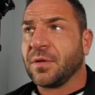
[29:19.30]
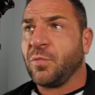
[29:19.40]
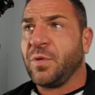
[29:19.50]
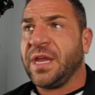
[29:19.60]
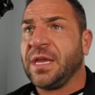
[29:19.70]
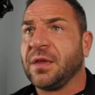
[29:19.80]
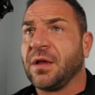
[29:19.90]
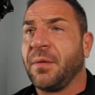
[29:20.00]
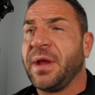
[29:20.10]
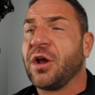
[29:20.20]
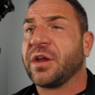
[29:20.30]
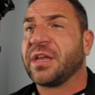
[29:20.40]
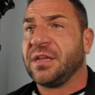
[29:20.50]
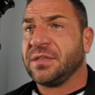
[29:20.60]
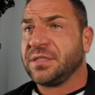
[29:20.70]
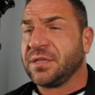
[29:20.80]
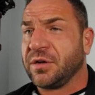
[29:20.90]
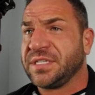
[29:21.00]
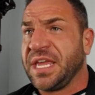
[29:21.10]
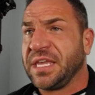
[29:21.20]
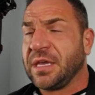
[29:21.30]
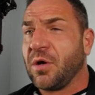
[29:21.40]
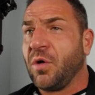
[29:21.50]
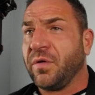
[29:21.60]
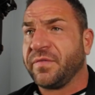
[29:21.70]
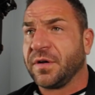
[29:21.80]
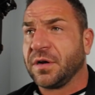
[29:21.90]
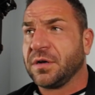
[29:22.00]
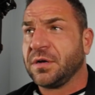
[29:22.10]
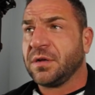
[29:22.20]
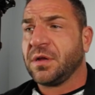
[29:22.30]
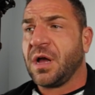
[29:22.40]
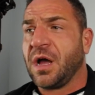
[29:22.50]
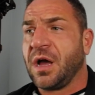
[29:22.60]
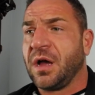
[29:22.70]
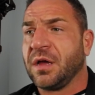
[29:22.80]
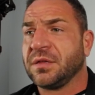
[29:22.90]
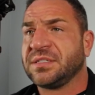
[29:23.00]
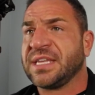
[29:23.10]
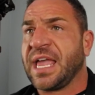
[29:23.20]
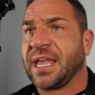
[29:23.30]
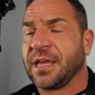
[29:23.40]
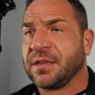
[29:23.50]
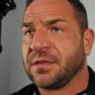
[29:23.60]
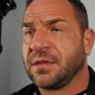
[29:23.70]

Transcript: We Americans are taking over Sangin.